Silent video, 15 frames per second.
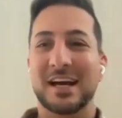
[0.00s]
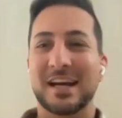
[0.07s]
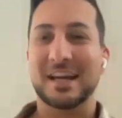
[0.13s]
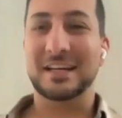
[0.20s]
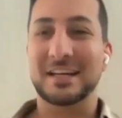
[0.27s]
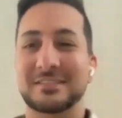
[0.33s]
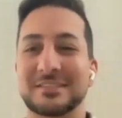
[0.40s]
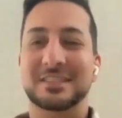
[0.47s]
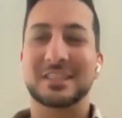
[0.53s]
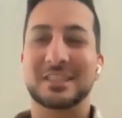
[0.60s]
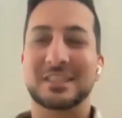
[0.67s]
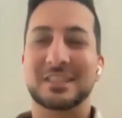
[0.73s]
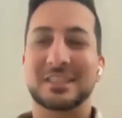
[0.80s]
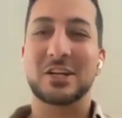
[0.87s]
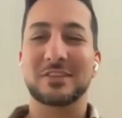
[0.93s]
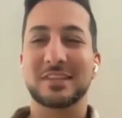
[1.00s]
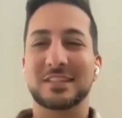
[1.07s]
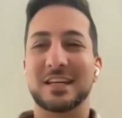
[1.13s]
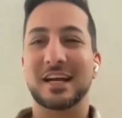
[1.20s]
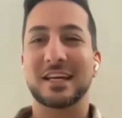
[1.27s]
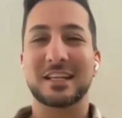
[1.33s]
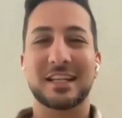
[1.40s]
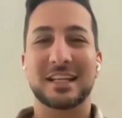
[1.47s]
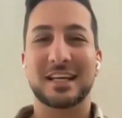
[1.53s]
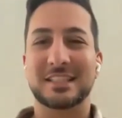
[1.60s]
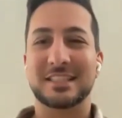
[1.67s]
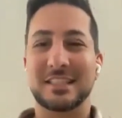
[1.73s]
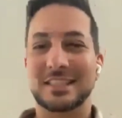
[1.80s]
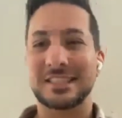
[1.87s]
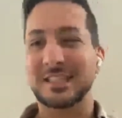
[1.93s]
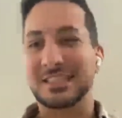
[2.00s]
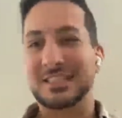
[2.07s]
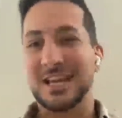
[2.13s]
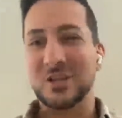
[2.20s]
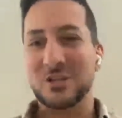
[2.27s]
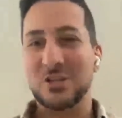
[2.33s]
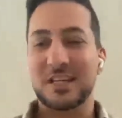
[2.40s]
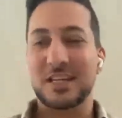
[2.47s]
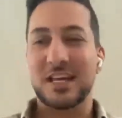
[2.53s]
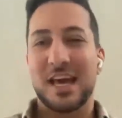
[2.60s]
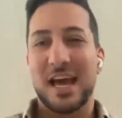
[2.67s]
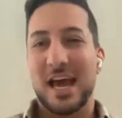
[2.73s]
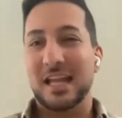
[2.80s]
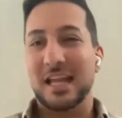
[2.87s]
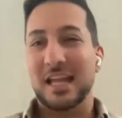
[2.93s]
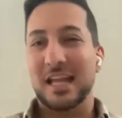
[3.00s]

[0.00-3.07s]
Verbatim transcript: you know, psychedelic assisted session.